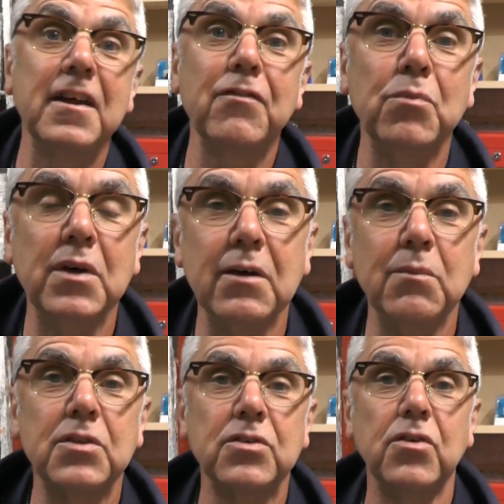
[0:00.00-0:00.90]
haven't we? And
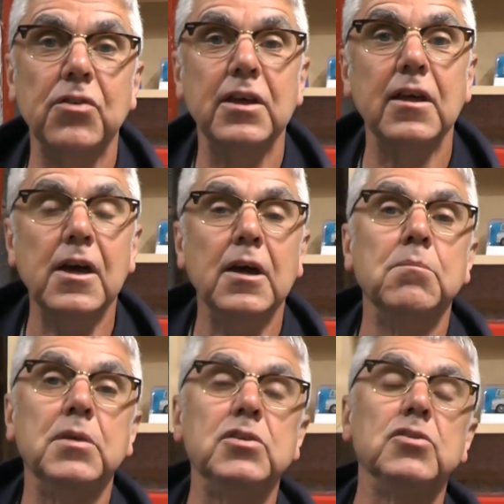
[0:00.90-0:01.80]
we saw the
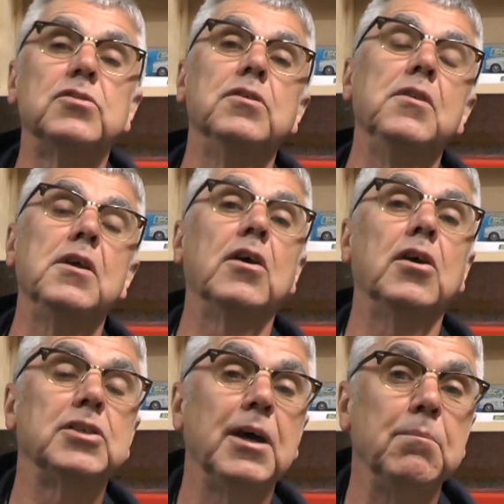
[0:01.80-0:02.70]
British Touring
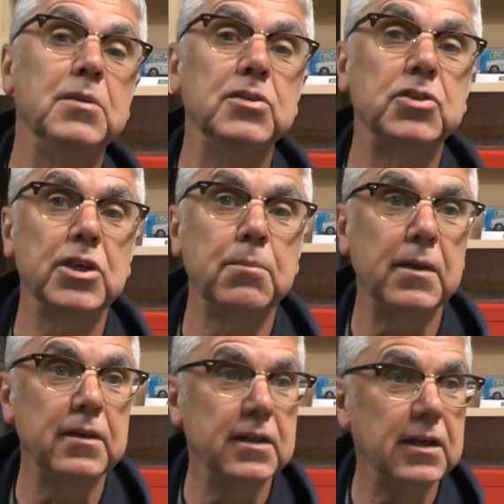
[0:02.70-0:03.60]
Car Championship
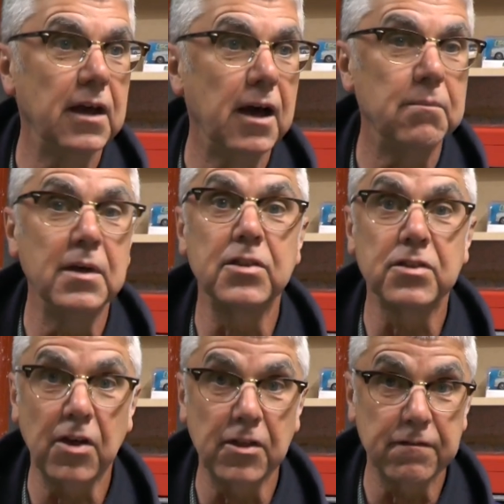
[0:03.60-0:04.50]
and the
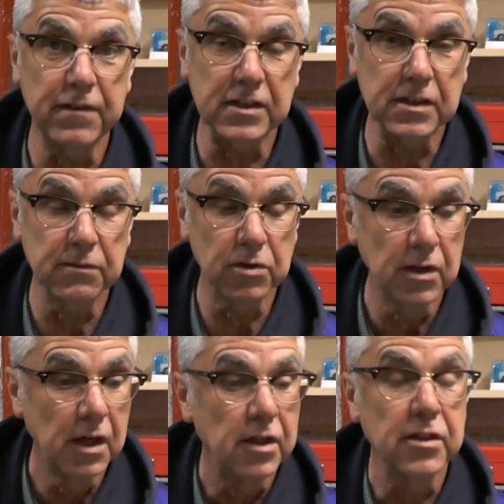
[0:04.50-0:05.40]
Historic Festival.
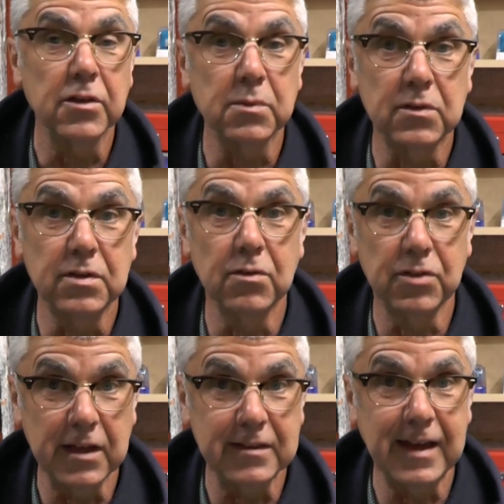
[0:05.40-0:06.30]
Those were 2
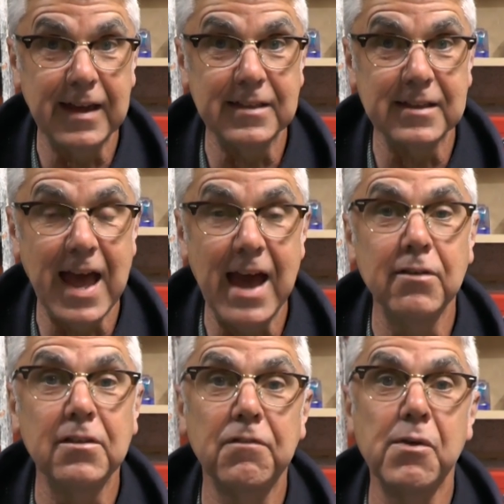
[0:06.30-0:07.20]
great days
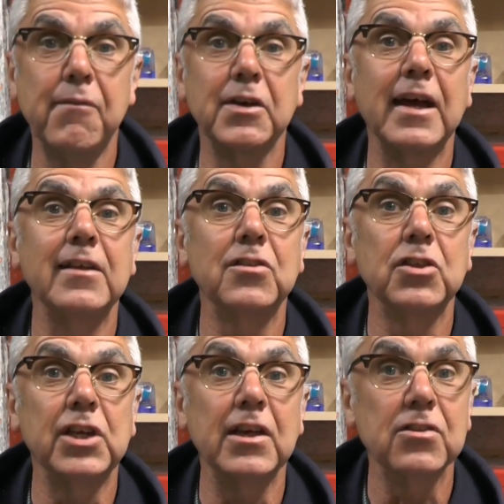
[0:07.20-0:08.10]
out. If you ever get the
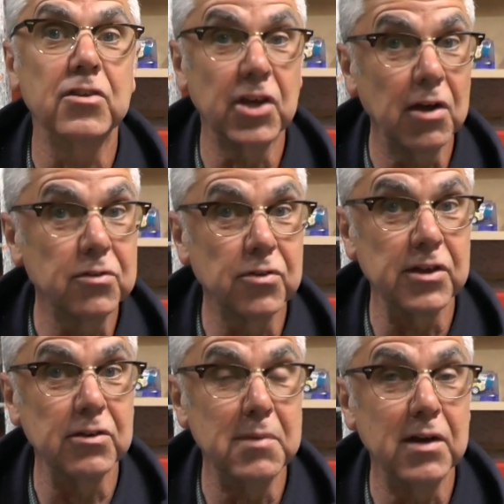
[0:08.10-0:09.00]
chance to go to
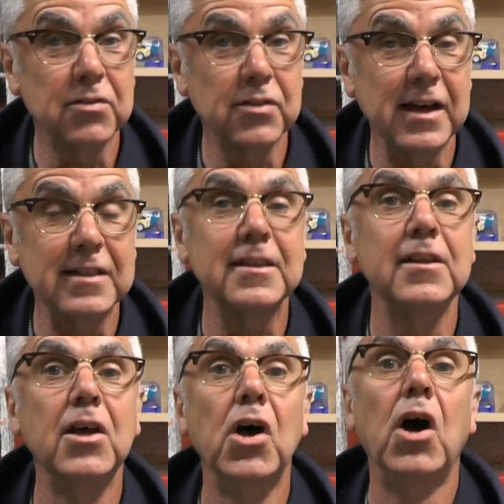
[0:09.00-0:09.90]
real motor
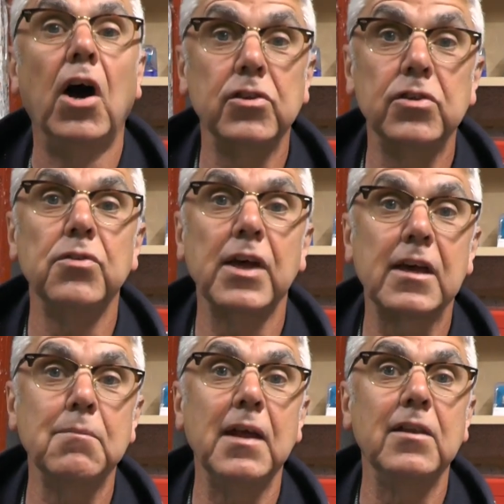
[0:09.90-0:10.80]
racing, I do
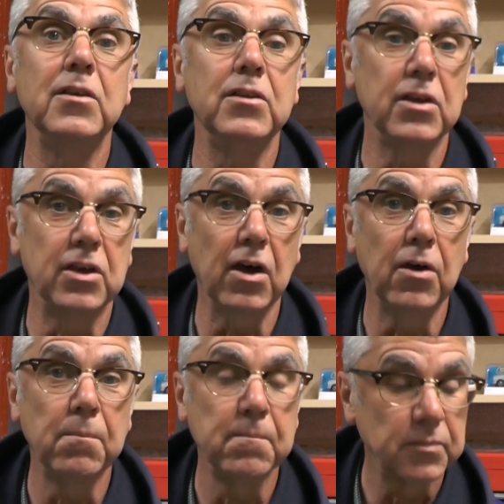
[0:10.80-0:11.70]
recommend that you
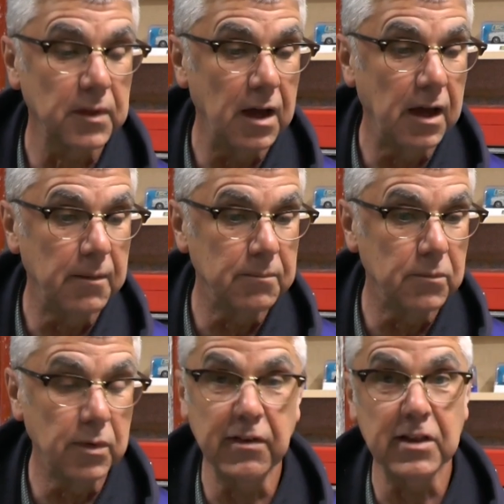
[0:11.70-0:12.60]
go.
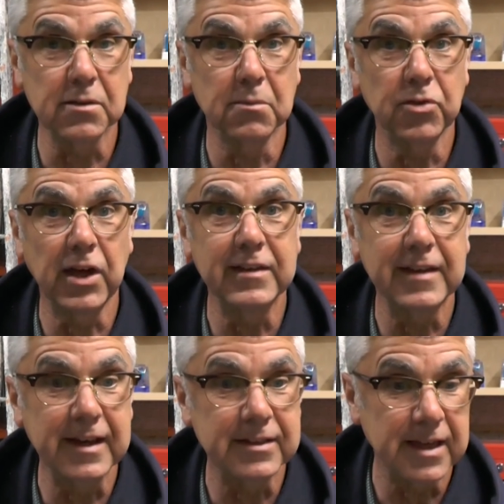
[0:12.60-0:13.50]
We've had some great
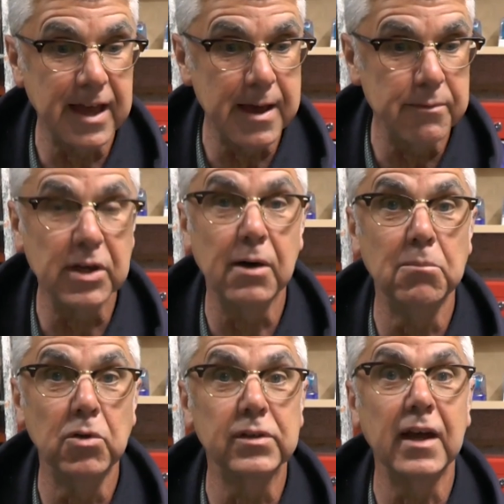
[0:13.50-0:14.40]
days there, and we got
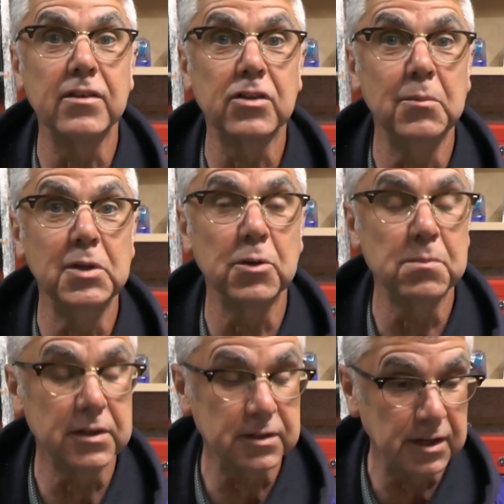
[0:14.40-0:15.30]
more days coming up
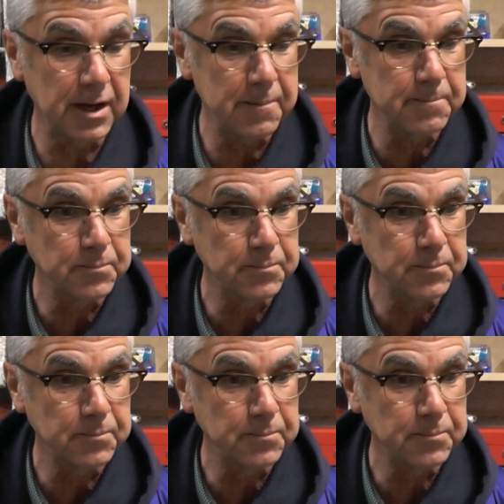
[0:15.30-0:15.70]
this year.